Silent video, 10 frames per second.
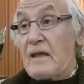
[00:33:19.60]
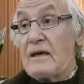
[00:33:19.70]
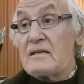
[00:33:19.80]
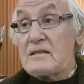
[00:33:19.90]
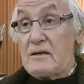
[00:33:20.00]

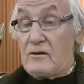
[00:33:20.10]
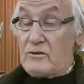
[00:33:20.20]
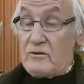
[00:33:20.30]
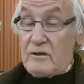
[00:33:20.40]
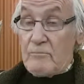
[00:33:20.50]
He still is
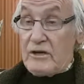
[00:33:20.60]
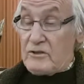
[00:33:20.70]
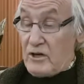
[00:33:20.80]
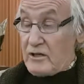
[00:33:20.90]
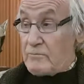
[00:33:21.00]
going to bring
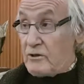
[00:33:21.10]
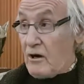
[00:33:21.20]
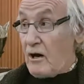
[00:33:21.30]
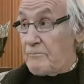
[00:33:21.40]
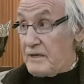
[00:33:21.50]
judgment
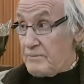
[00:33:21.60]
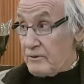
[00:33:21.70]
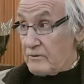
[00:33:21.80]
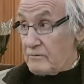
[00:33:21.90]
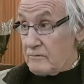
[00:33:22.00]
on
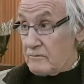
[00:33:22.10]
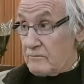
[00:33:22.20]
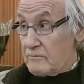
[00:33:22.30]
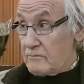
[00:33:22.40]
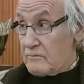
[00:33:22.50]
people.
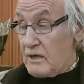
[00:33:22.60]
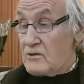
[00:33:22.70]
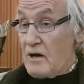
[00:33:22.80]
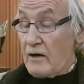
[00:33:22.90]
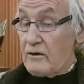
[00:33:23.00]

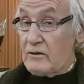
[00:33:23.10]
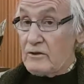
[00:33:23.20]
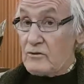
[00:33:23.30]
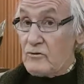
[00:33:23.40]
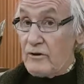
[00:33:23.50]
He's not going to
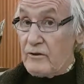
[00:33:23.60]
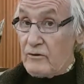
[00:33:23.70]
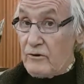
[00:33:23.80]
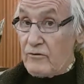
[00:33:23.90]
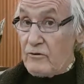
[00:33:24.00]
destroy the
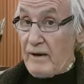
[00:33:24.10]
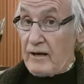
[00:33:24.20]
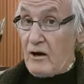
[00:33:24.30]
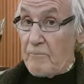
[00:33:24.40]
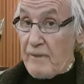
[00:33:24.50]
earth no
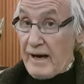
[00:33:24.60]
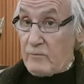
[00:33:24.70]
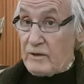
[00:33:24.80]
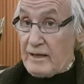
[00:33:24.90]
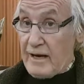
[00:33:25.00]
matter how
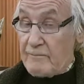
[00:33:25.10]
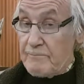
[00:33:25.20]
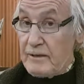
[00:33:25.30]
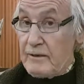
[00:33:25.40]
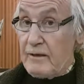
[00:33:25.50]
bad we
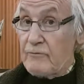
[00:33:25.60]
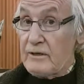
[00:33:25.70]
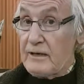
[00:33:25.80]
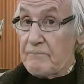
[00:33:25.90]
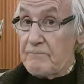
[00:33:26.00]
get. But if we
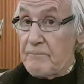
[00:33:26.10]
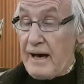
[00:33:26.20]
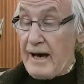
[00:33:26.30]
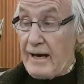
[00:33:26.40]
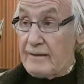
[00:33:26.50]
get
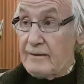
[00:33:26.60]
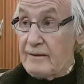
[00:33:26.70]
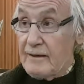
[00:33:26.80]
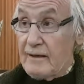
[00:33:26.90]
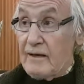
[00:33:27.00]
bad,
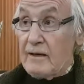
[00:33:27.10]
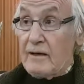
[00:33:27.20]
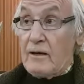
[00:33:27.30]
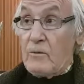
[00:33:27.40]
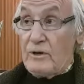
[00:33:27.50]

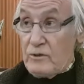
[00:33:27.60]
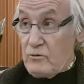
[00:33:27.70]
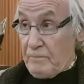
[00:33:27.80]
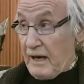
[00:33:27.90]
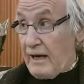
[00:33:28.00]
we
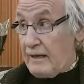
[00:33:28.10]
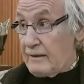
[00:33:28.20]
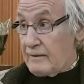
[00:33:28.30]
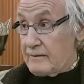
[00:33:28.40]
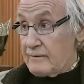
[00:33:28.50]
do pay.
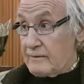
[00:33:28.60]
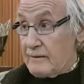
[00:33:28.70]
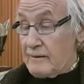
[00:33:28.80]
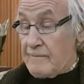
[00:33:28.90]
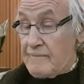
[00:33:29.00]

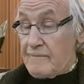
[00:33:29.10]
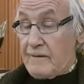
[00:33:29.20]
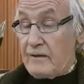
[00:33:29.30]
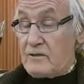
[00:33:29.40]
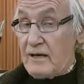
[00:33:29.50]

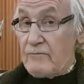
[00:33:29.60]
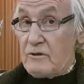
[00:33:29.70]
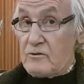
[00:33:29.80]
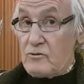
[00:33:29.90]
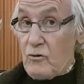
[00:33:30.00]
Instead of
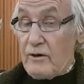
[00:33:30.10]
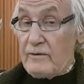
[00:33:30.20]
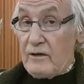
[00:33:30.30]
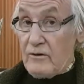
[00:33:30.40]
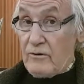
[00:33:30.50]

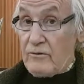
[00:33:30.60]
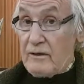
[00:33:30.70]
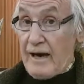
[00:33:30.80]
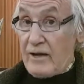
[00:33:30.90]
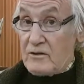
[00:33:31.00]
destroying the earth,
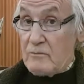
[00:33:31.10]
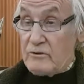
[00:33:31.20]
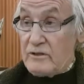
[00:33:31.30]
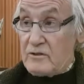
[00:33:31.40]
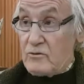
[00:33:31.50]
he actually will
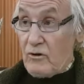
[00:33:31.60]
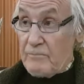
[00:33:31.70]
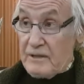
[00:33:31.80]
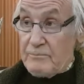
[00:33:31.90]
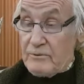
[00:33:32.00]
destroy
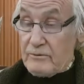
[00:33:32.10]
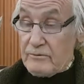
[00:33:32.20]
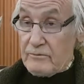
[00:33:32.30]
people.